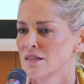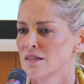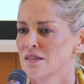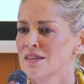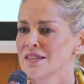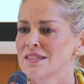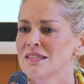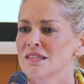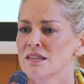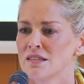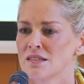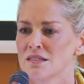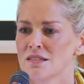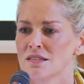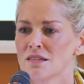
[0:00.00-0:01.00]
This
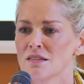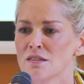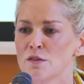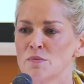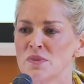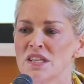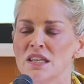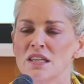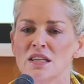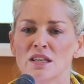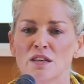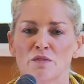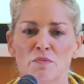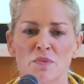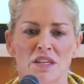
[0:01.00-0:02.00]
is the
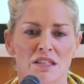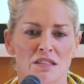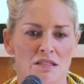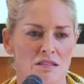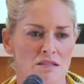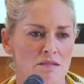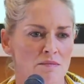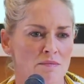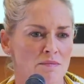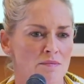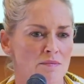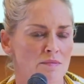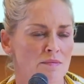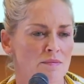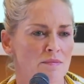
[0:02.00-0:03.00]
beginning of peace.
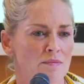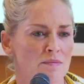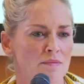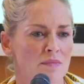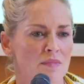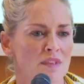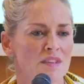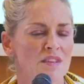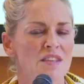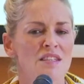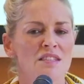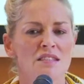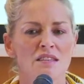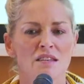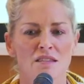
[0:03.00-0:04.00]

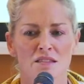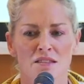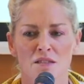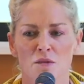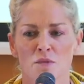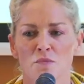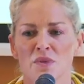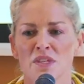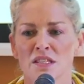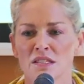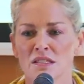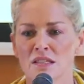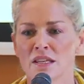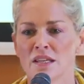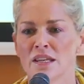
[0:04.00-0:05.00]
This is
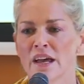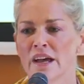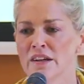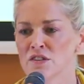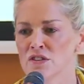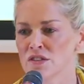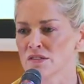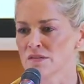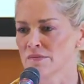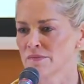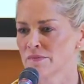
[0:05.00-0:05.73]
peace in action.